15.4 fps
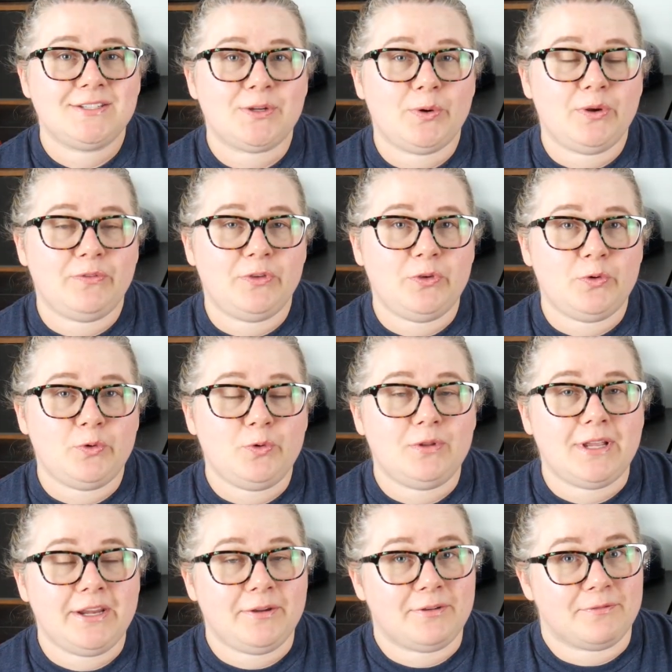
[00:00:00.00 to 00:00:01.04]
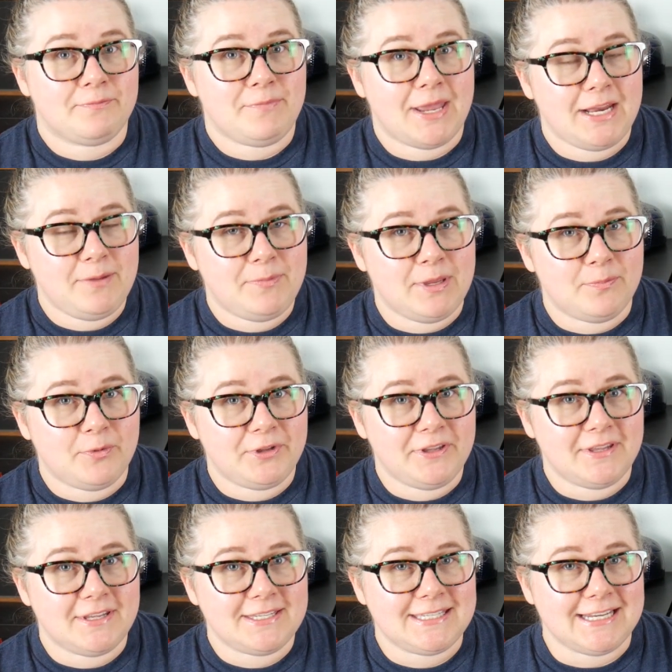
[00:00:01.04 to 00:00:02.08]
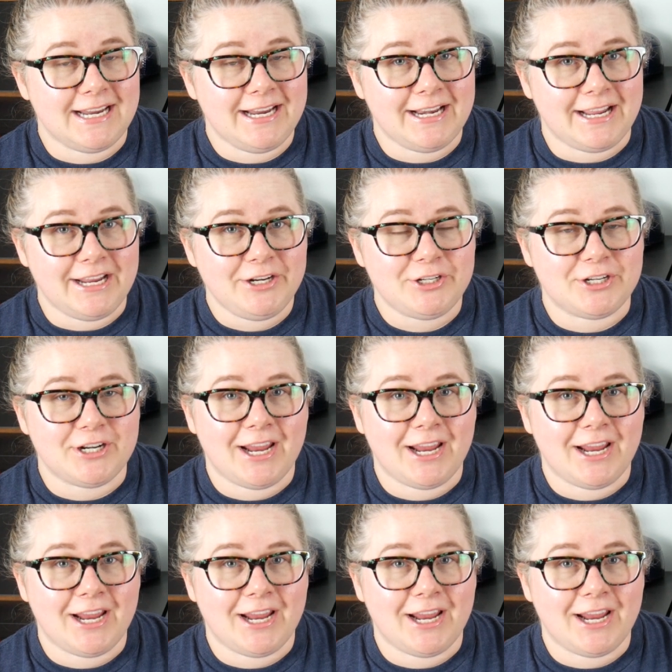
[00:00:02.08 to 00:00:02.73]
So if you, like many people in this day and age,